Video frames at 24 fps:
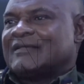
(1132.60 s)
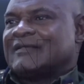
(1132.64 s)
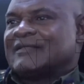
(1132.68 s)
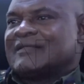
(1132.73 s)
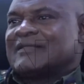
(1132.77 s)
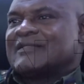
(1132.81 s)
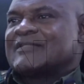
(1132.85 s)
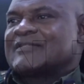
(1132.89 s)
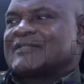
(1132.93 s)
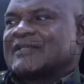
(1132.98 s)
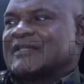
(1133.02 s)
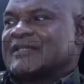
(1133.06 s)

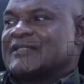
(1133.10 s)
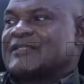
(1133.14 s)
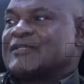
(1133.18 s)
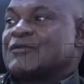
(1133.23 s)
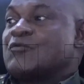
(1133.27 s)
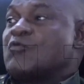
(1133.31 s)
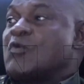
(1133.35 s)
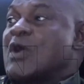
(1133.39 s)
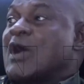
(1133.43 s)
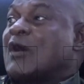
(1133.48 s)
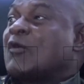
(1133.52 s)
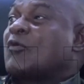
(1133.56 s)
this is a
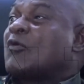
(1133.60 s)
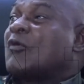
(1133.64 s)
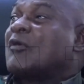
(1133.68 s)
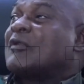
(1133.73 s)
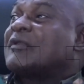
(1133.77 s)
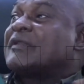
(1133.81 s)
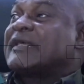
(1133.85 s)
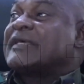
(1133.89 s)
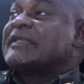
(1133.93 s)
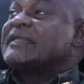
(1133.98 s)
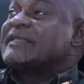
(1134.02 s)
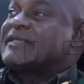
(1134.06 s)
thing we are
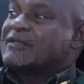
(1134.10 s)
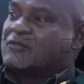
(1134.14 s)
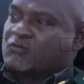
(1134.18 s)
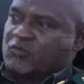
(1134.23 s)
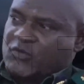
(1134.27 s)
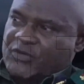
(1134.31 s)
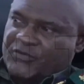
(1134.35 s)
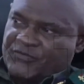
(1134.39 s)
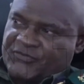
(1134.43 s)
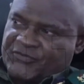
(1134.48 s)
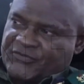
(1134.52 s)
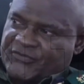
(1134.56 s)
contending
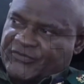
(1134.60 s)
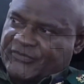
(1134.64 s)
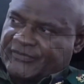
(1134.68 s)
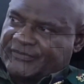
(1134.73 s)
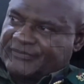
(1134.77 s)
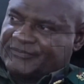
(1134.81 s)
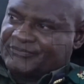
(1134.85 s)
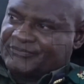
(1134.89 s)
with.